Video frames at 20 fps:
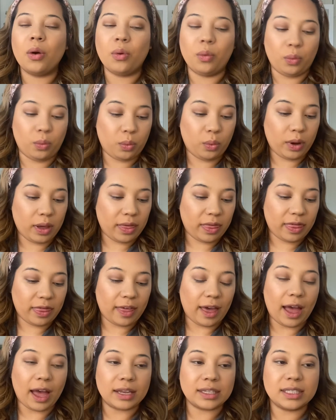With
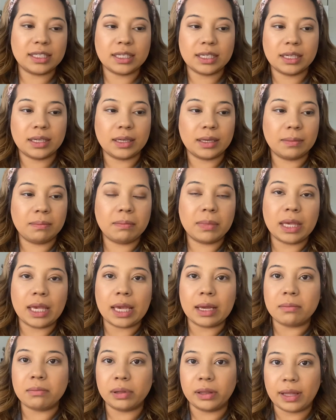that
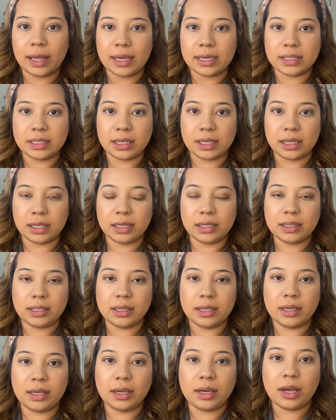being blended,
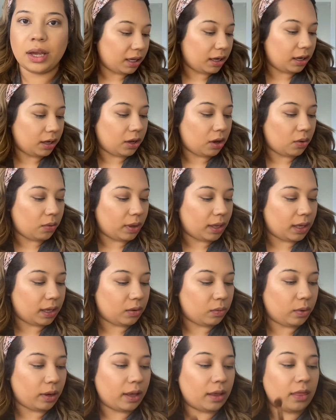I'm gonna go in
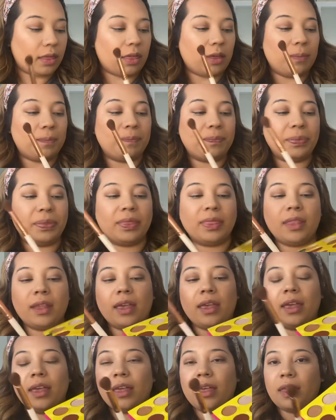with
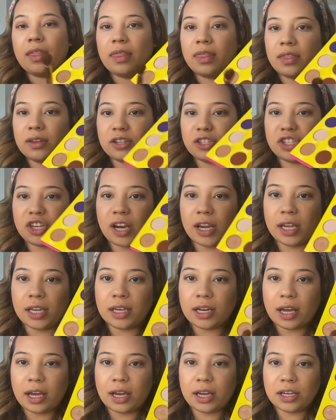the shade
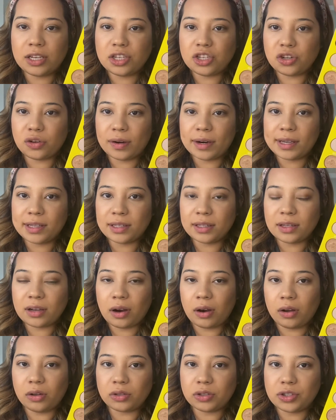under it
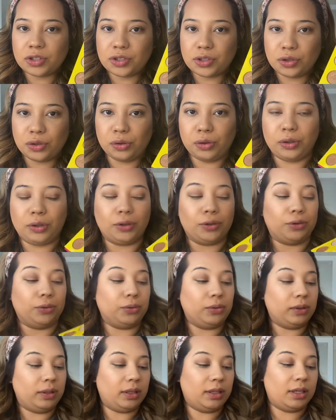called Zulu.
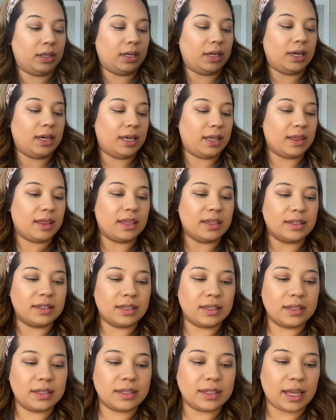This
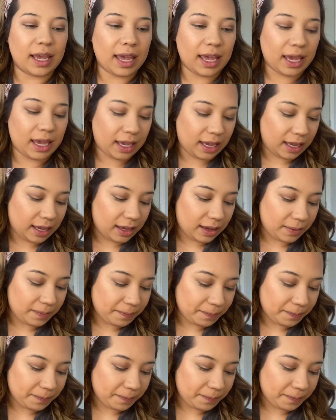is a